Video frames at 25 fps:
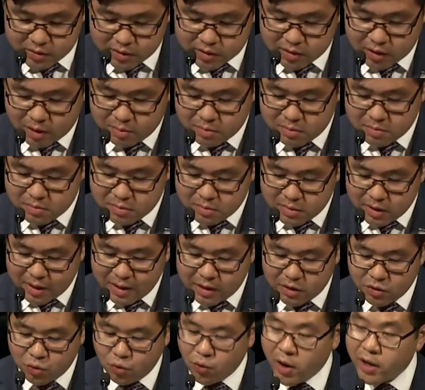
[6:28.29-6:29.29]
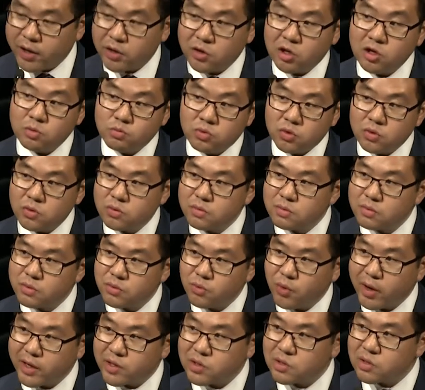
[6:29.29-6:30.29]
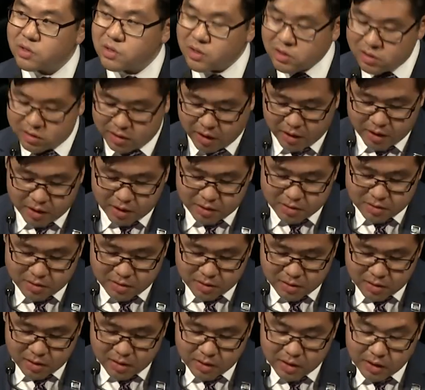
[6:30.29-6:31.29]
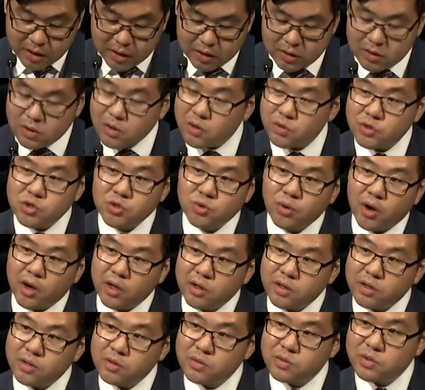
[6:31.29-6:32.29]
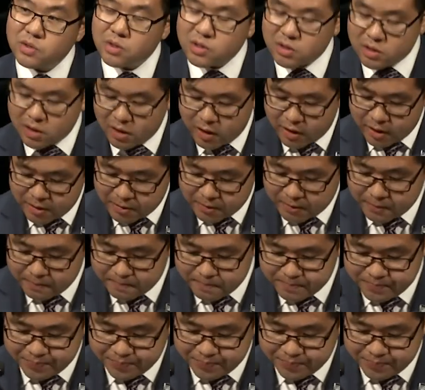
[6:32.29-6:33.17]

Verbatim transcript: some ineradicable racist stain in Australian society?